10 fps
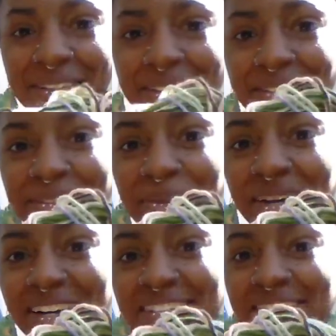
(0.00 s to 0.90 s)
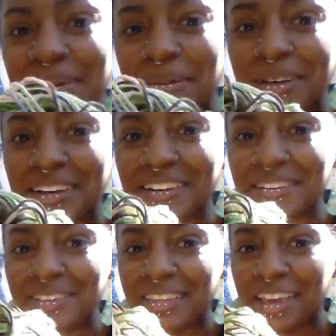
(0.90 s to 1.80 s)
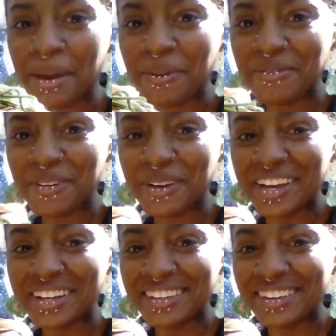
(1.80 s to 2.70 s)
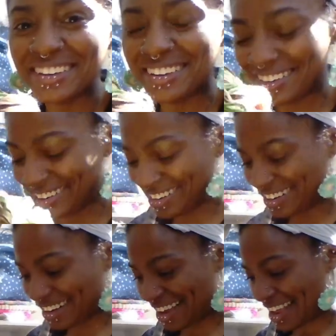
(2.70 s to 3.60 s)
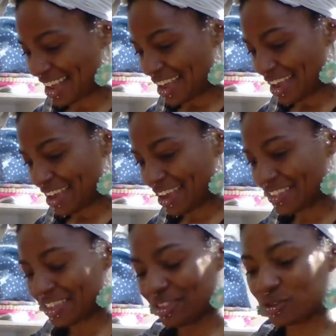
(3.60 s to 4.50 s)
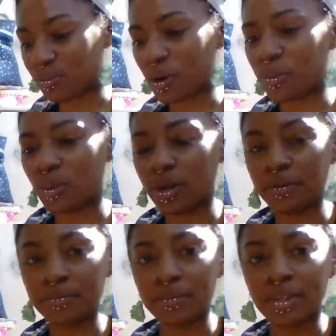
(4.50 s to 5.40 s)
So we got some camo variegated yarn. And then this purple one.